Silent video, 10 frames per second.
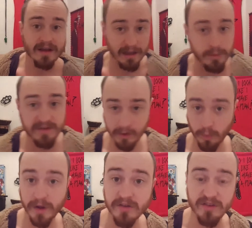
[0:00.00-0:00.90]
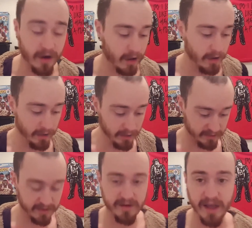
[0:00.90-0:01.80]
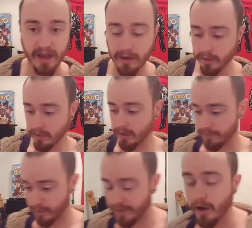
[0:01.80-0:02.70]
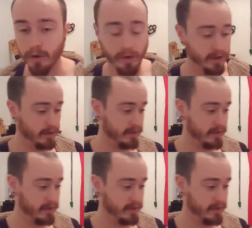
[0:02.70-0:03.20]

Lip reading: he was in a wheelchair today. Even though,